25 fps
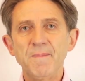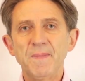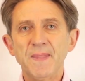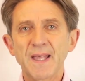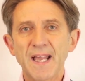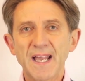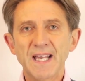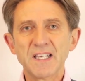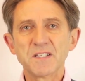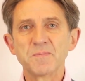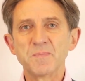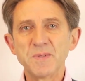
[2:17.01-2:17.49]

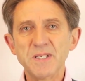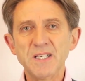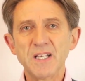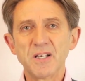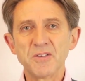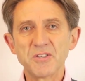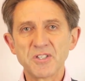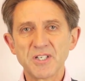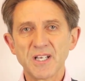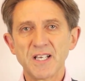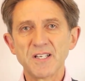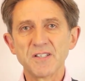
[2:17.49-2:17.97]
There has been
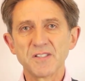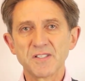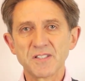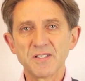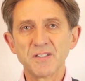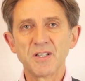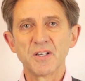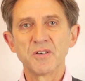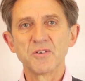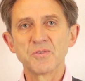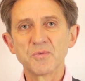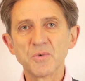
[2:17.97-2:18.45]
no change
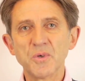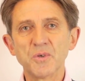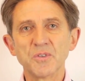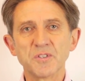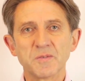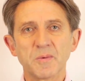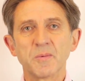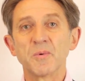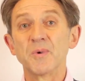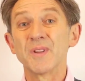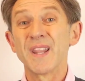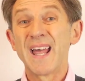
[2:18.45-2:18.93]
to those
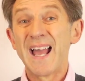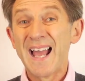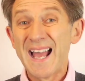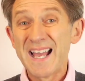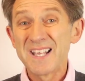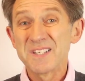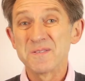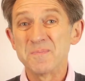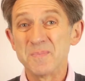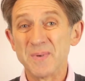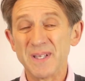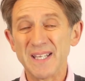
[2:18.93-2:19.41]
rules, but what there
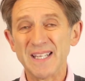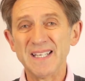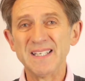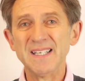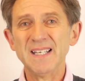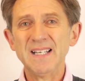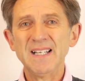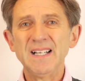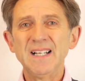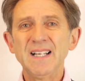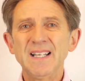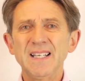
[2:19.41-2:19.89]
has
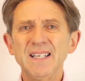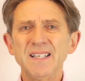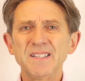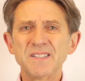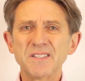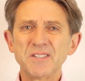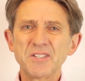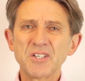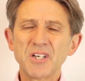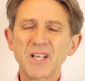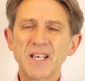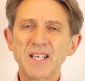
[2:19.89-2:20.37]
been
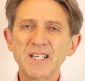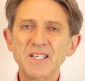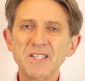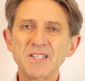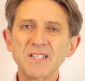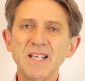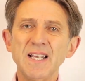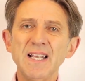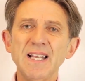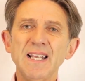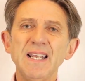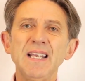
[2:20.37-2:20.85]
is a
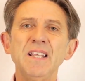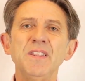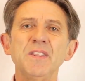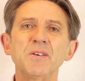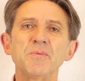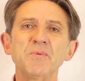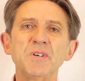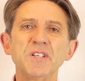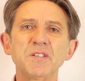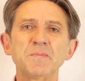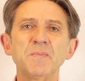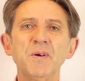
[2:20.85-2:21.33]
change in
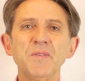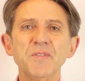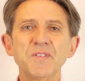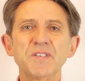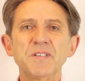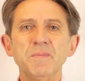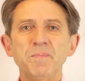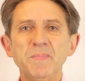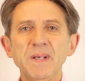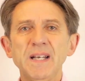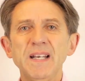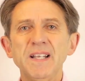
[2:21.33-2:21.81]
the
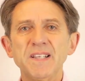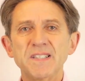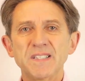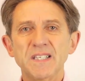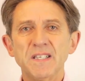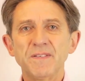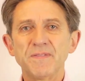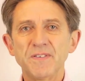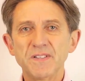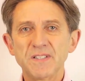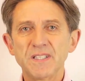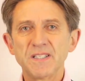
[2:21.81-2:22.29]

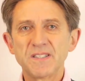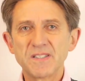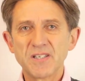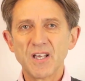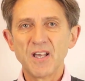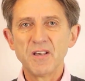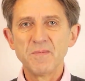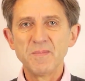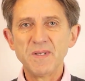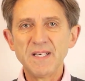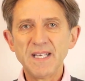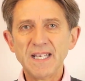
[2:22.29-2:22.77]
responsibility for
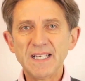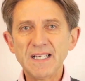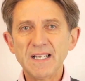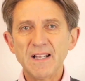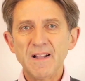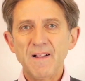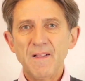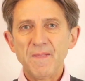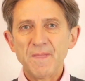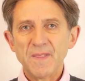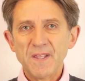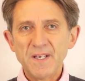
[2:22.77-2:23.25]
determining
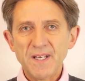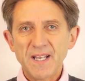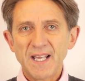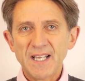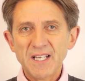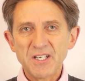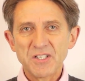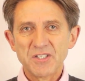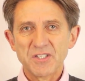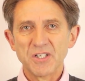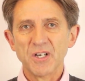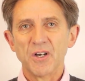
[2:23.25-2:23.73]
the
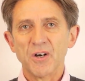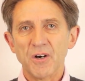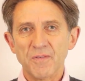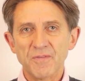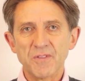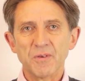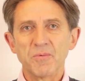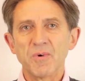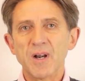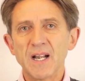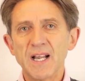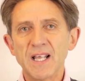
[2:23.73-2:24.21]
nature
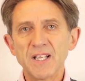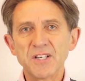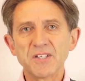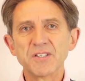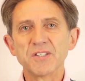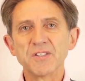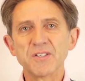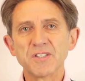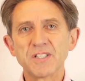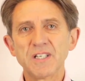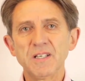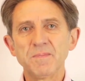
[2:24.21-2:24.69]
of the
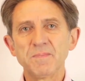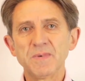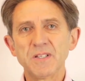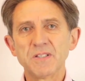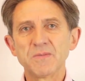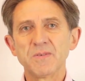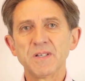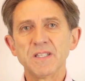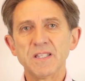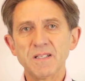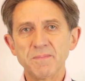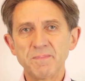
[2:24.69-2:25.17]
relationship
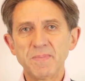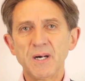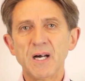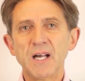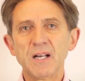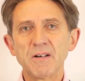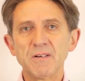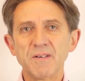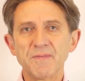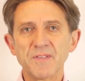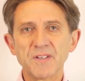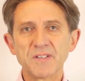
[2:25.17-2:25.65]
between the
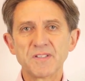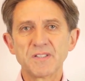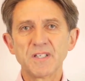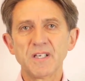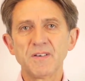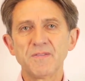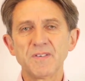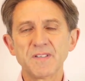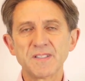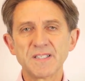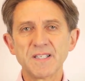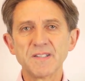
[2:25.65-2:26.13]
buyer of the
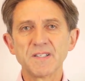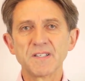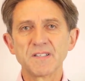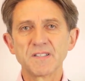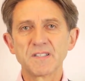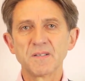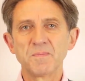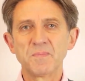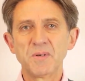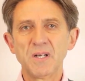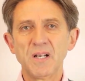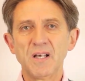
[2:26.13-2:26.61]
service and the
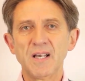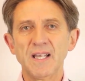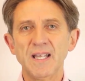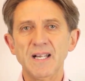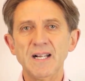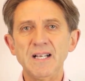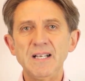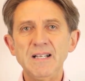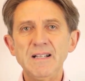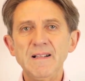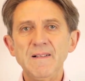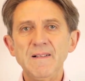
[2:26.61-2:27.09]

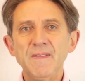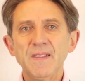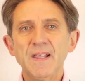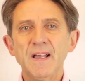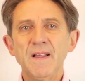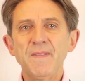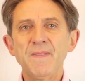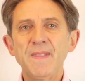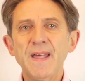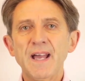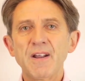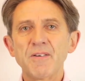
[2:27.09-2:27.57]
supplier.
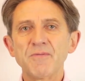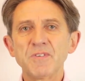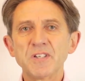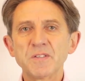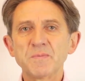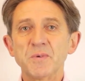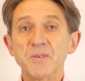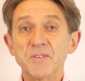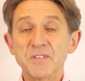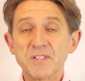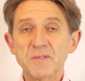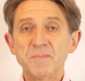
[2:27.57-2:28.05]
And that
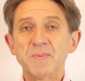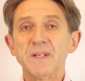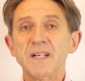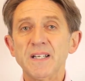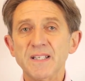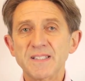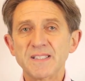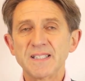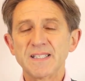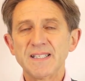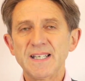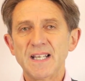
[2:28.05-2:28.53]

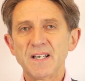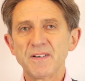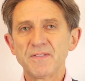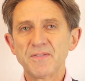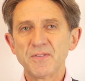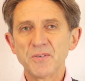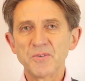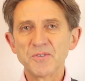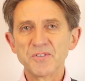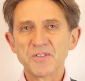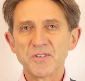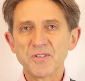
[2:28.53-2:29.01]
responsibility now
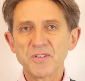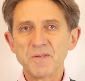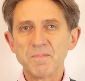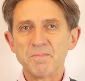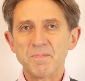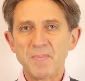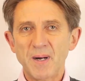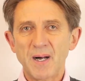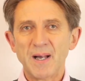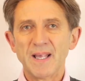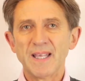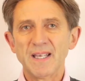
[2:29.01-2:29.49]
falls on the
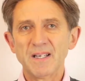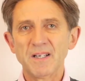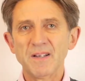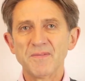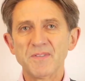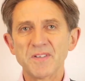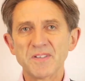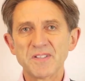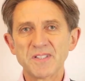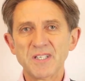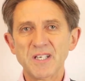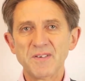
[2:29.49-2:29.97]
buyer
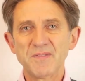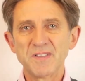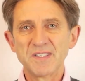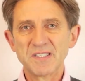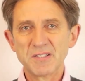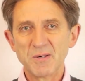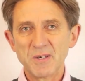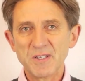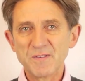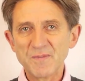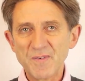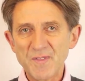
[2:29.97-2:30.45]
of the service.
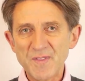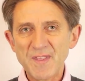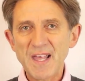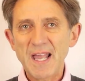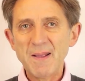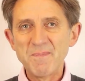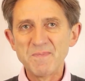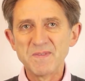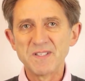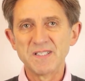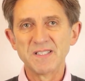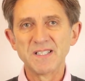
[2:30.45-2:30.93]
So it's for
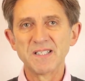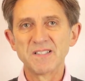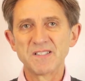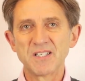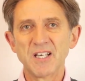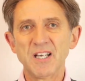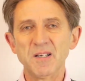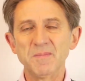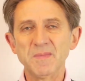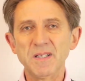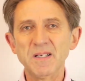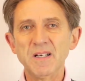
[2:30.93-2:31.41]
them to
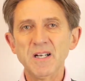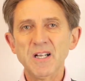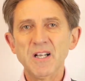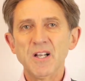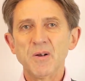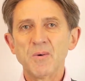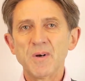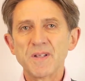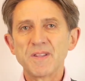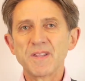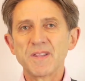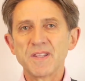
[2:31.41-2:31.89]
determine
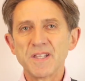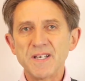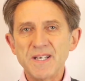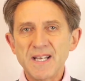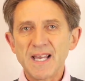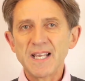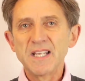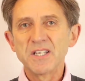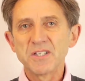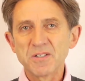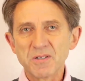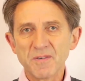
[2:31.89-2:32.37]
whether the
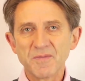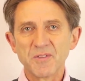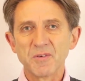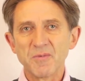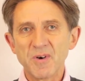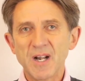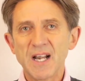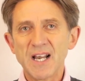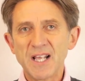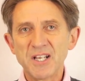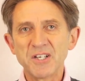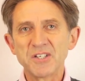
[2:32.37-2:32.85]
nature of the
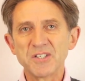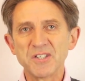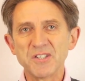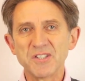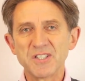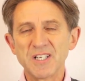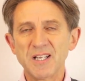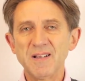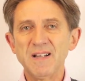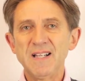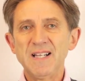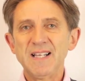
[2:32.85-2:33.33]

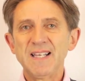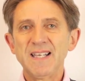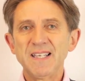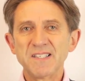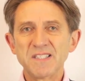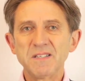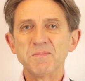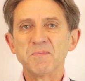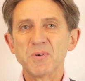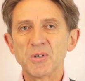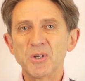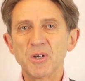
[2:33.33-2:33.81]
relationship
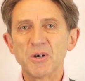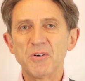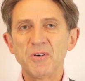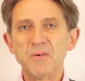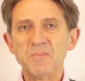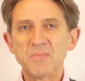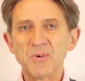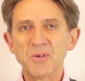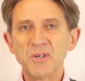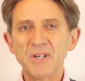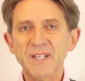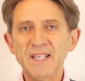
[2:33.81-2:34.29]
is
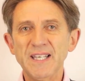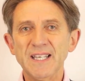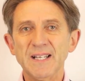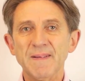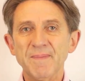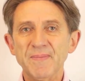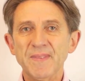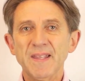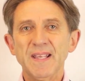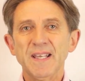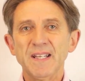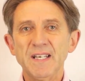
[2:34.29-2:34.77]

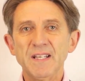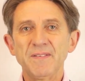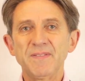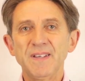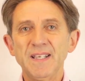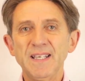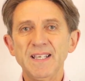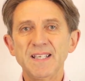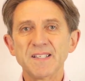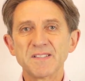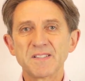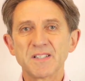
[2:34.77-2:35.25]
employer-employee. And if
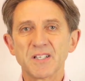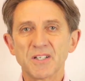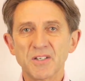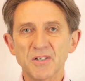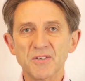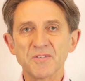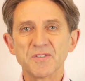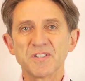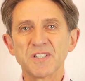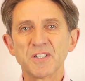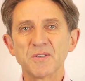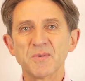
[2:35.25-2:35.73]
it is, the
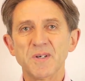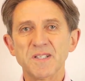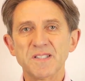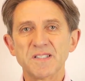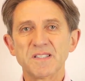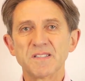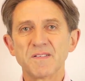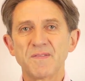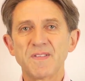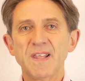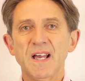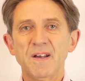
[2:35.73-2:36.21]

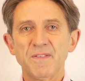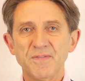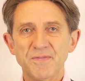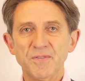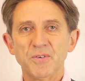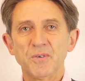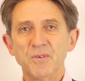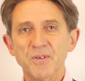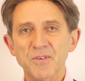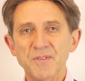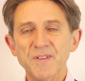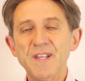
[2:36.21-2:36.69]
consequences of that
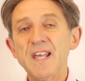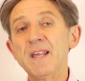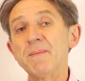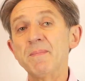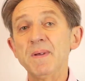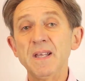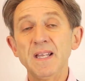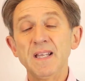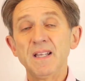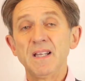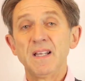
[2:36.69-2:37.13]
fall on them.